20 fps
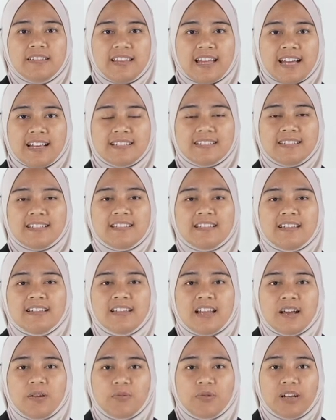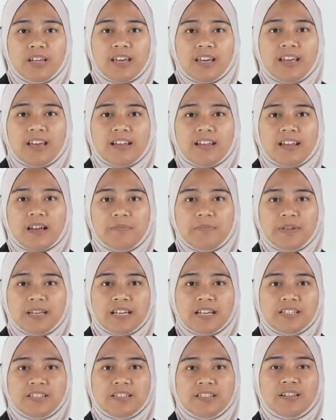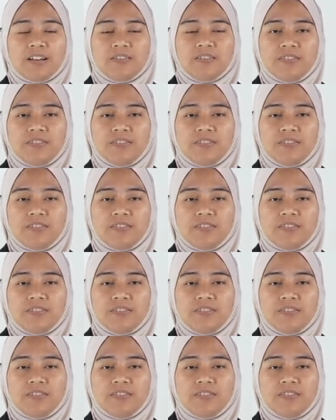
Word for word: Next is the networking and application